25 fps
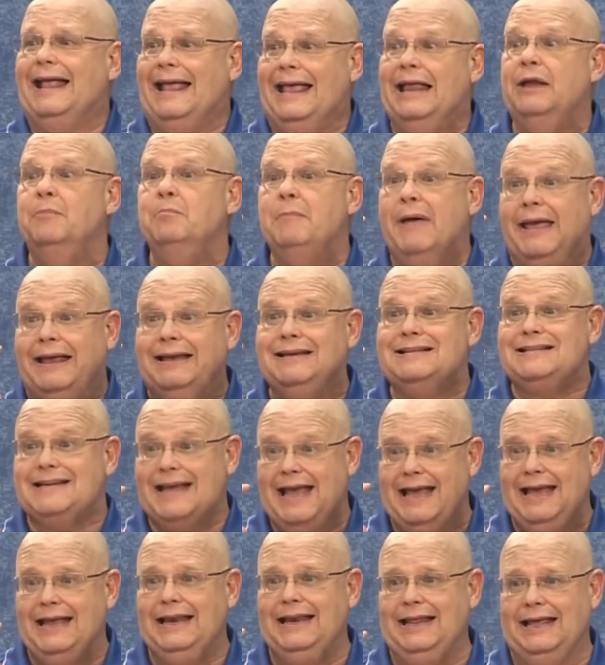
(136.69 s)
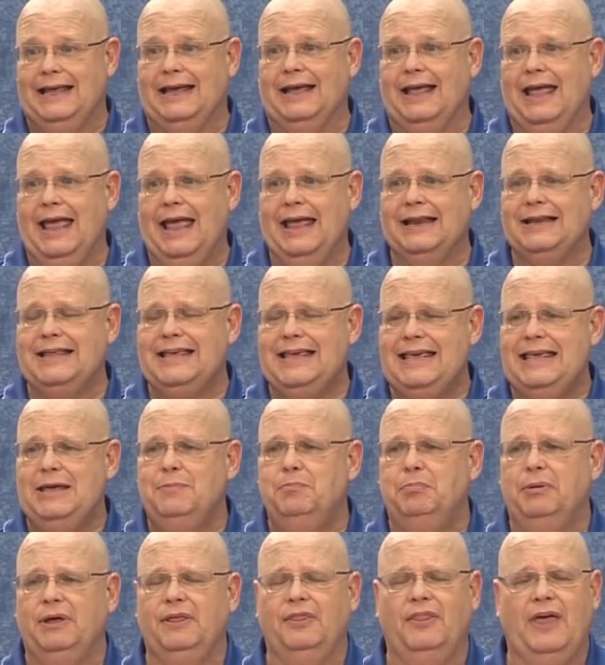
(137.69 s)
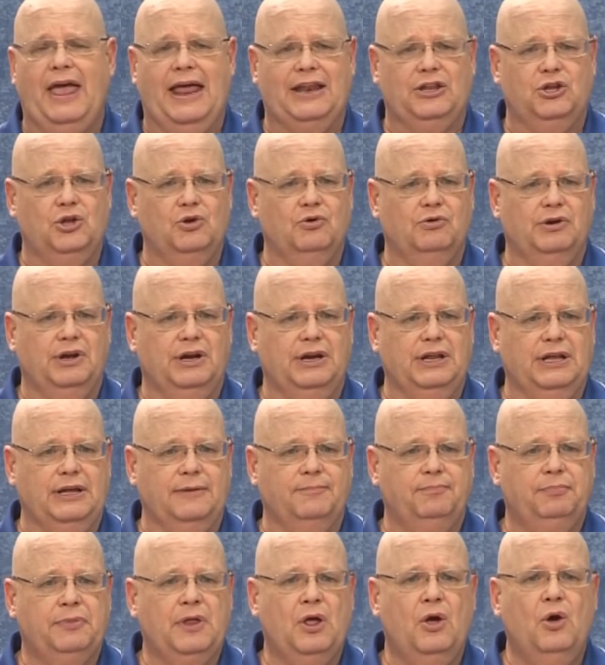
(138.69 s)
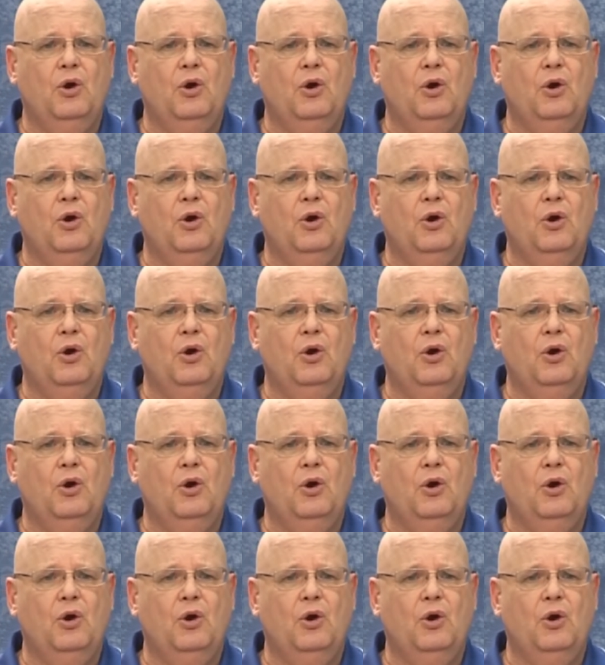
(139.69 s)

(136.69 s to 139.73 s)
in maintaining and keeping that unity.